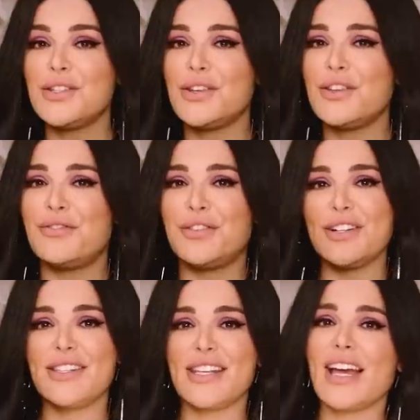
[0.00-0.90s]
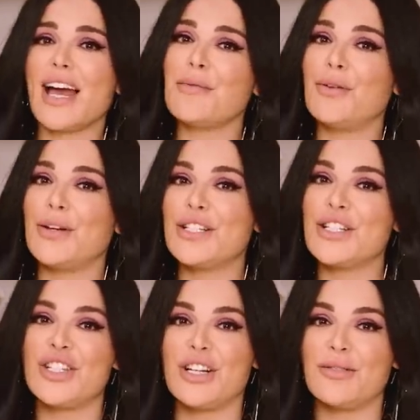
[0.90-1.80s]
So the first thing I'm going
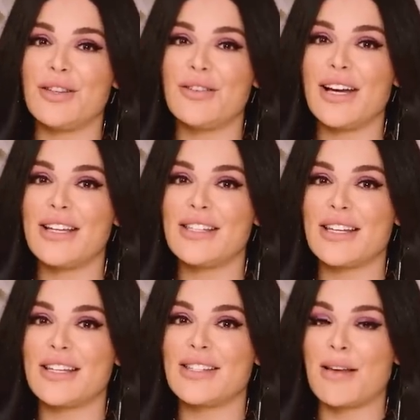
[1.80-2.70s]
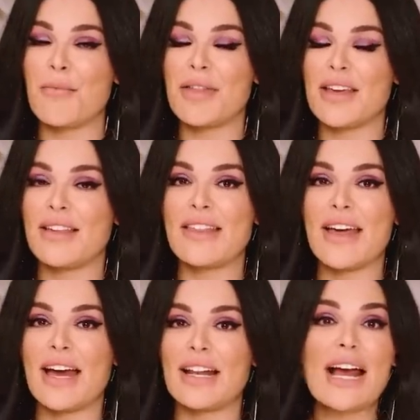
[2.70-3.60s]
to share with you guys is something
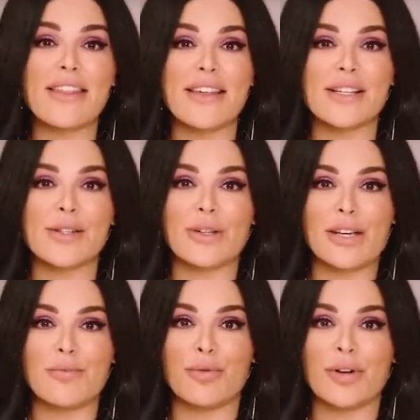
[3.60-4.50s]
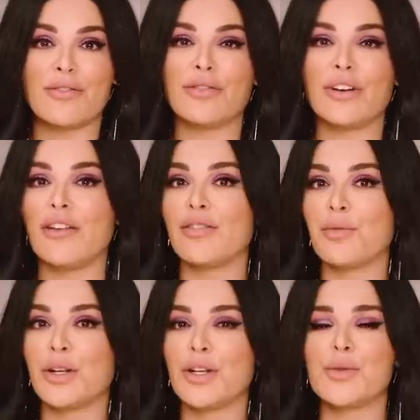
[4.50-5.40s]
that I think is really important for
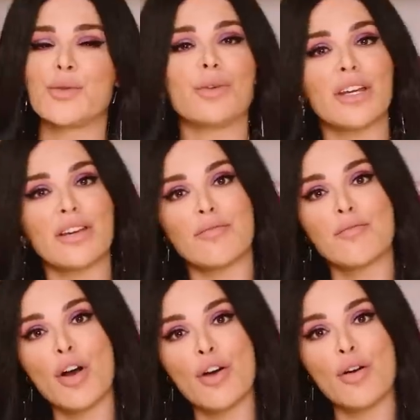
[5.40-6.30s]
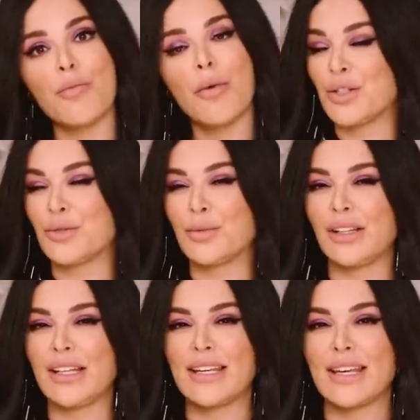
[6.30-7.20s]
everyone who's working from home to
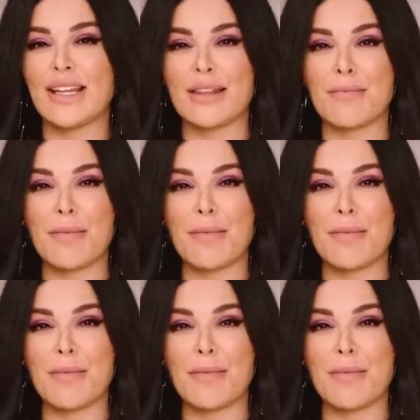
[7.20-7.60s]
really get